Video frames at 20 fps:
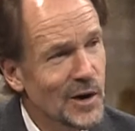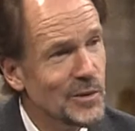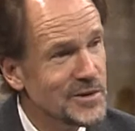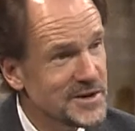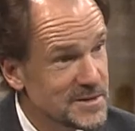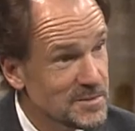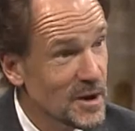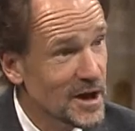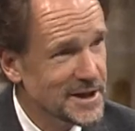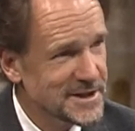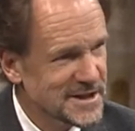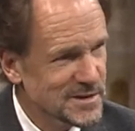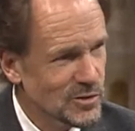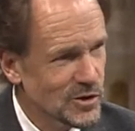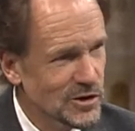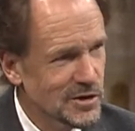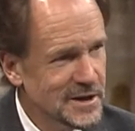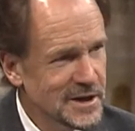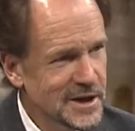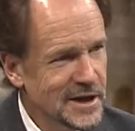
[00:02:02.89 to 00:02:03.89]

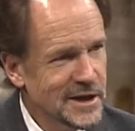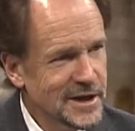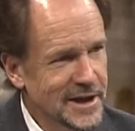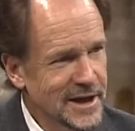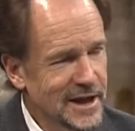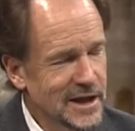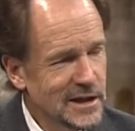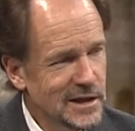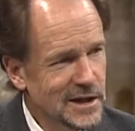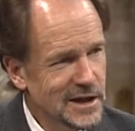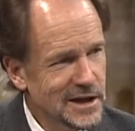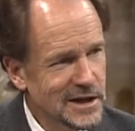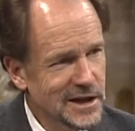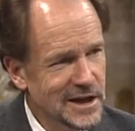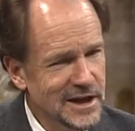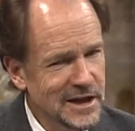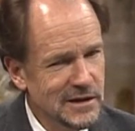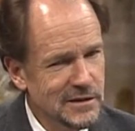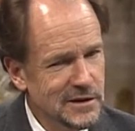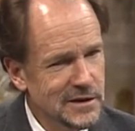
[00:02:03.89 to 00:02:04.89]
responsible and that
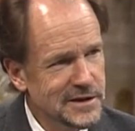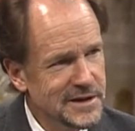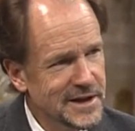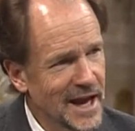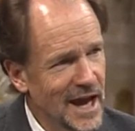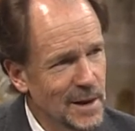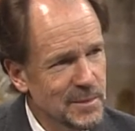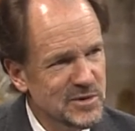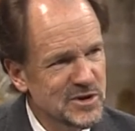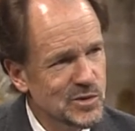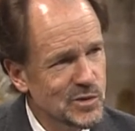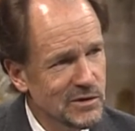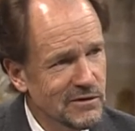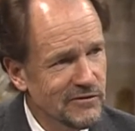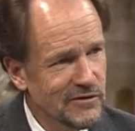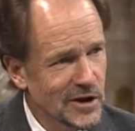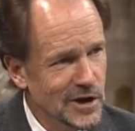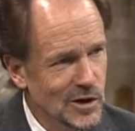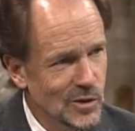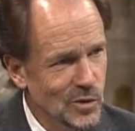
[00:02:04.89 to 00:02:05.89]
anything that happens with
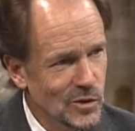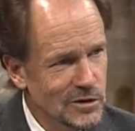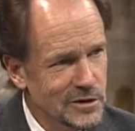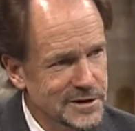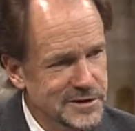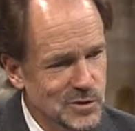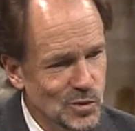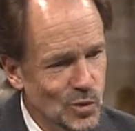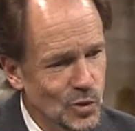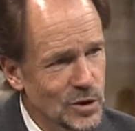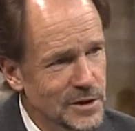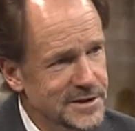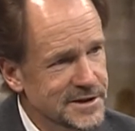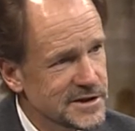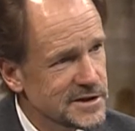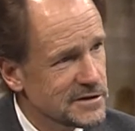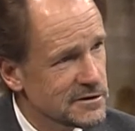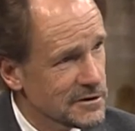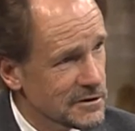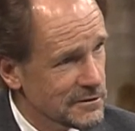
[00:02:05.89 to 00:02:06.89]
fireworks
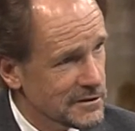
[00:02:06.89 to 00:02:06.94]
once they're